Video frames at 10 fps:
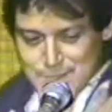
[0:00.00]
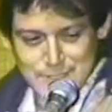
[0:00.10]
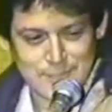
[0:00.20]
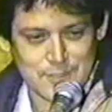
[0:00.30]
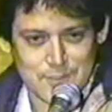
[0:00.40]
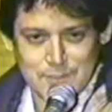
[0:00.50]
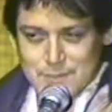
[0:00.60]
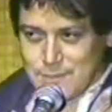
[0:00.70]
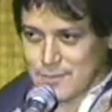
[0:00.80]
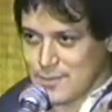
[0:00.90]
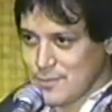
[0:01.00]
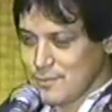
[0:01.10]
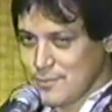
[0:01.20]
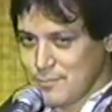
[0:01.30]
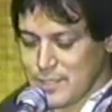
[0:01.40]
That's cool.
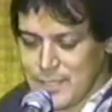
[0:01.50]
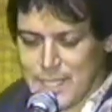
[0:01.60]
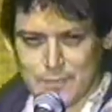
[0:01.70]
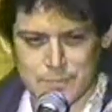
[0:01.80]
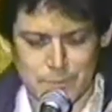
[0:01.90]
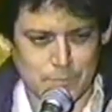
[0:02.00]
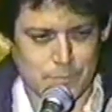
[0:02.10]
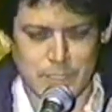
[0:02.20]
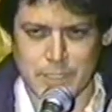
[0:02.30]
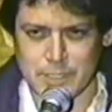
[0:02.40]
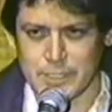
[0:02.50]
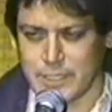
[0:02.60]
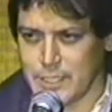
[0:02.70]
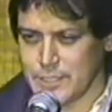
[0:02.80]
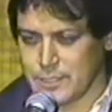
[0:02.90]
My dad was real big on
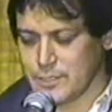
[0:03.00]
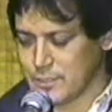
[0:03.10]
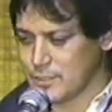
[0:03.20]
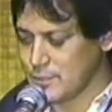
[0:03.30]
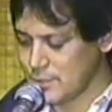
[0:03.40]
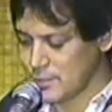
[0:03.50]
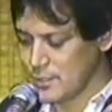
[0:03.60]
education, you know.